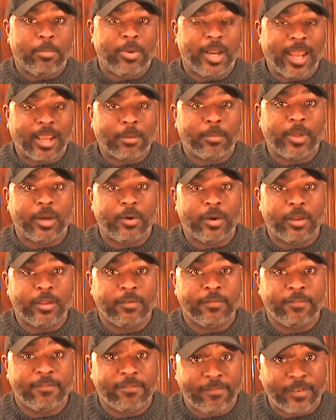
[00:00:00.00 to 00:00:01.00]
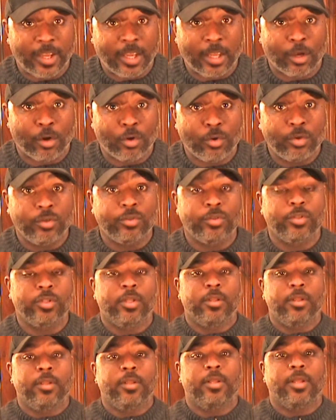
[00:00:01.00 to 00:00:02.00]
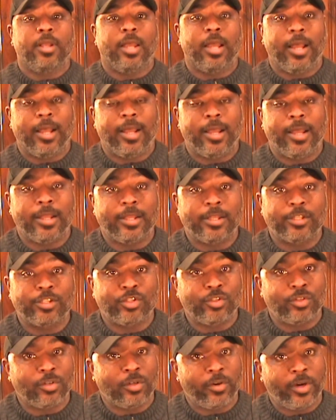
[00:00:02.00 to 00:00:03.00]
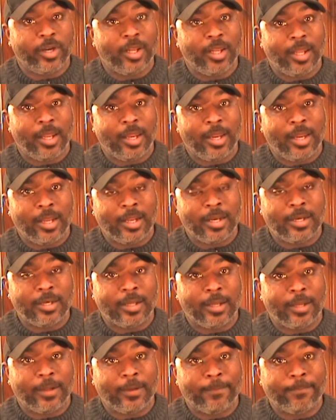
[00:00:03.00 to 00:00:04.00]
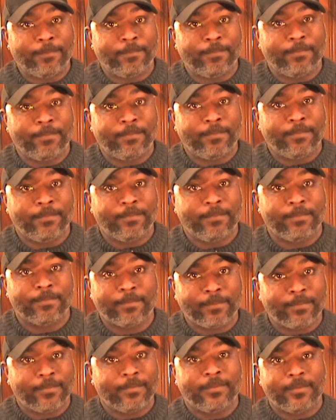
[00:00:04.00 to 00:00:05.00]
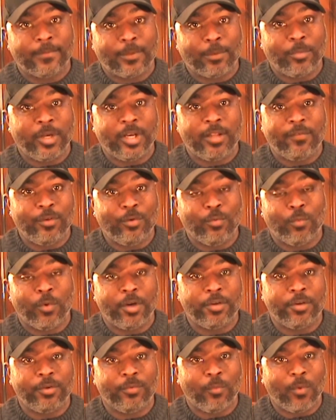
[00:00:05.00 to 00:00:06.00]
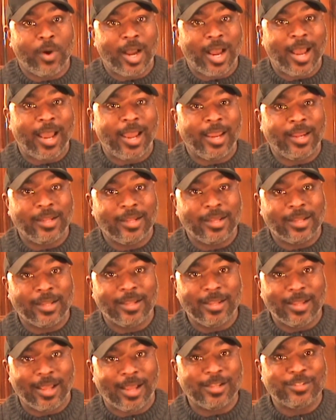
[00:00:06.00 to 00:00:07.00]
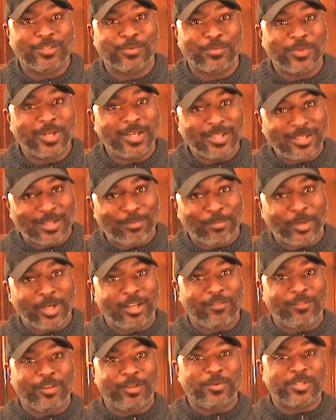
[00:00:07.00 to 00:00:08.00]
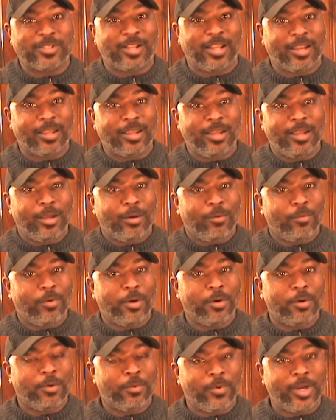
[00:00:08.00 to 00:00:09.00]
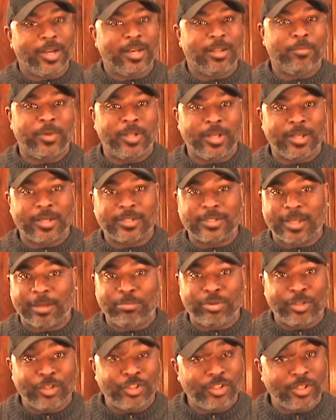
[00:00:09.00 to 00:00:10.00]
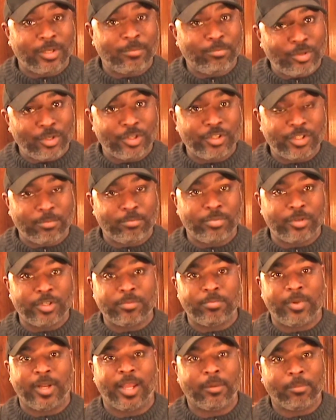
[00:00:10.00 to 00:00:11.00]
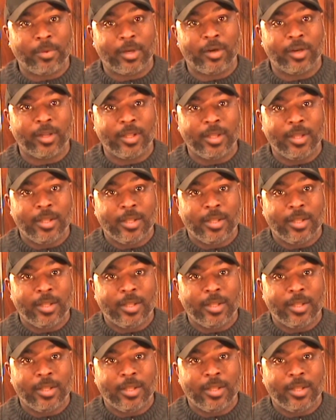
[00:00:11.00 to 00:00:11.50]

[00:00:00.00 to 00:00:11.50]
BlackBerry fail story, and many of you wondered why I switched, and many of you was like, whoa, wait a minute, because I pushed and pushed and pushed BlackBerry